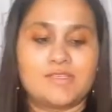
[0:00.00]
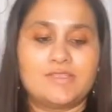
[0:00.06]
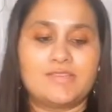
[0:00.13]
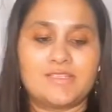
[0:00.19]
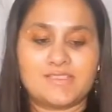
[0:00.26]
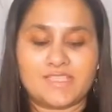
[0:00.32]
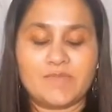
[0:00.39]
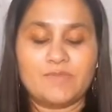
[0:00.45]

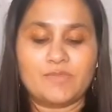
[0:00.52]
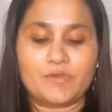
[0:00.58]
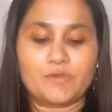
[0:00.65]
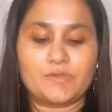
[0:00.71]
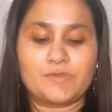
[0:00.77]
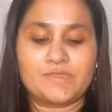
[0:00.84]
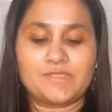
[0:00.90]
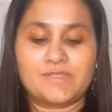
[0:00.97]
this
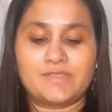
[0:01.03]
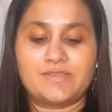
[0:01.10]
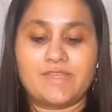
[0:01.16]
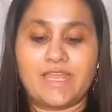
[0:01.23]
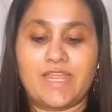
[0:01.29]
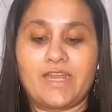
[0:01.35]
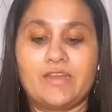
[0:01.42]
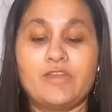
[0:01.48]
improves
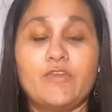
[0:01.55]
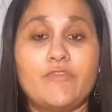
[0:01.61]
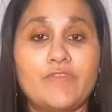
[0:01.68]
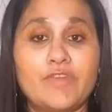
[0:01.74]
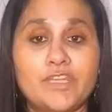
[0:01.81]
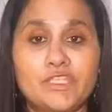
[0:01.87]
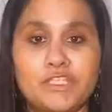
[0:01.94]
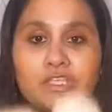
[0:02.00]
their
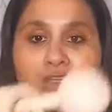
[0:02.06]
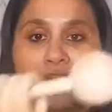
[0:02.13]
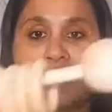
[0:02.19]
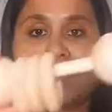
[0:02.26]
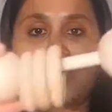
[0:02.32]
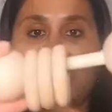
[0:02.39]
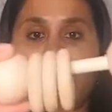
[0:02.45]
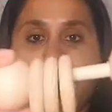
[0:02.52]
vision.
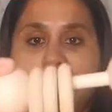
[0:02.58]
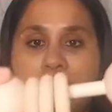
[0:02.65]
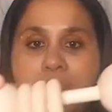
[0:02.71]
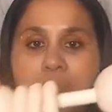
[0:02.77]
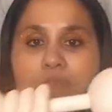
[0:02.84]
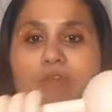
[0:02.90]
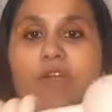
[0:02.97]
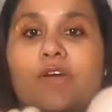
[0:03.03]

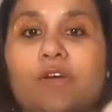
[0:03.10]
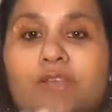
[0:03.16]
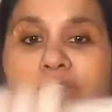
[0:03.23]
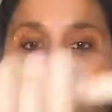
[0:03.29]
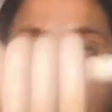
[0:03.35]
Because